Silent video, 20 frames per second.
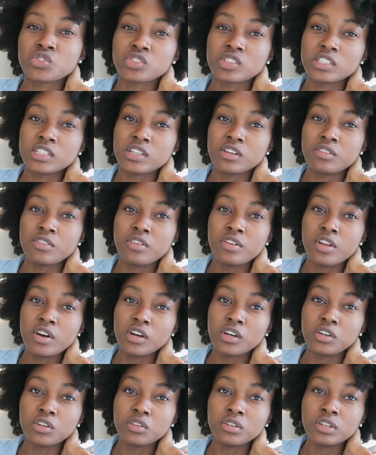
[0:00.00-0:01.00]
you really don't
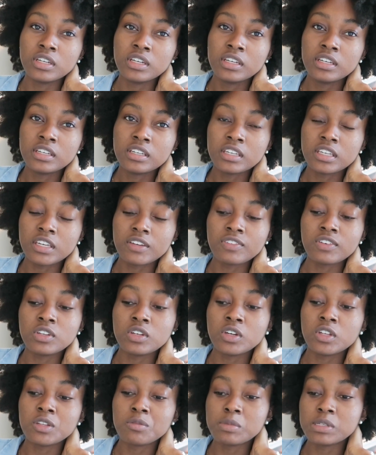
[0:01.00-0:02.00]
know if you
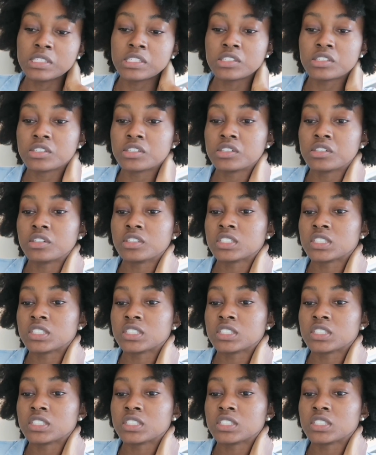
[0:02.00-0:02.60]
know the material.